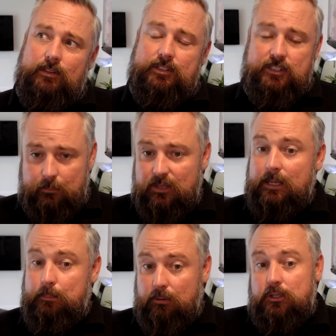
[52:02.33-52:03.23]
Some of
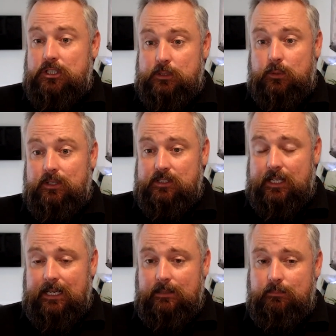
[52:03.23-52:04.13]
the approaches were the
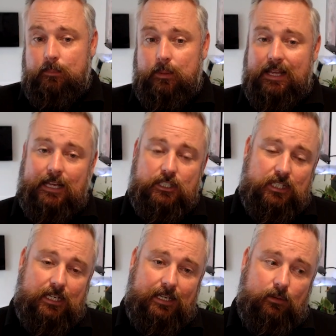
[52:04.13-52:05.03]
same, but
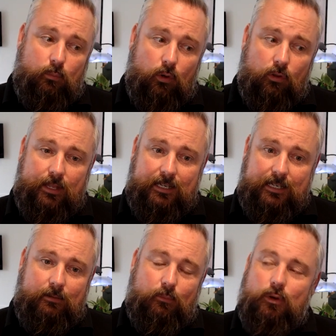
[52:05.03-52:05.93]
actually what
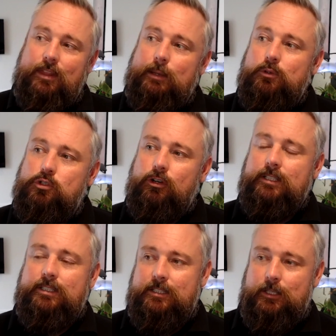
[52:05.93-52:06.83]
they were
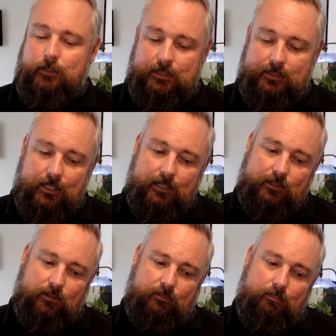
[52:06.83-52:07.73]
trying to do is
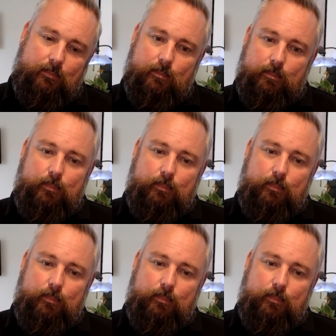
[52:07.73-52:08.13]
sort of